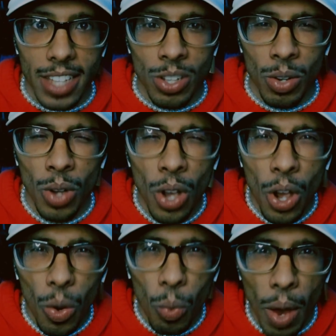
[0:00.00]
So
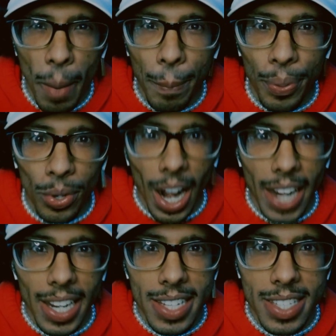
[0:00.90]
what pride
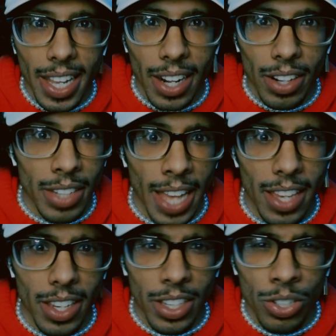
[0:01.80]
is there
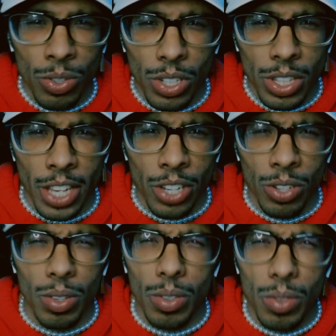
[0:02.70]
that you, that you,